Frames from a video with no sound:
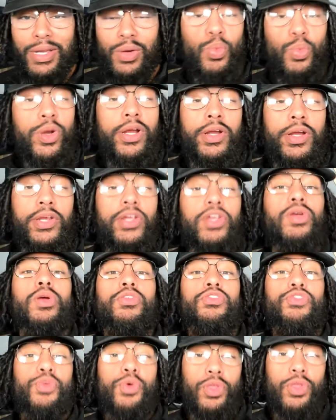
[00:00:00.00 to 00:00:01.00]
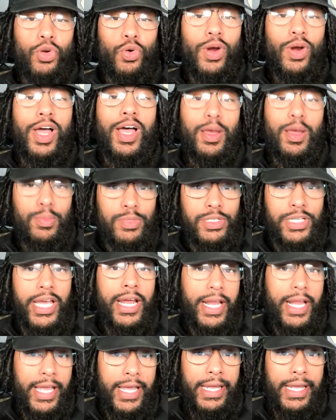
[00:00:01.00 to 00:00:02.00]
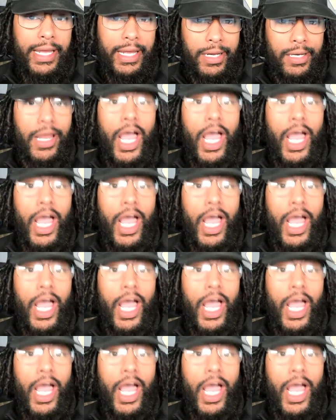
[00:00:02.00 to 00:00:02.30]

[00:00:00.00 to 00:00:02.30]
We're here for the crimes at hand.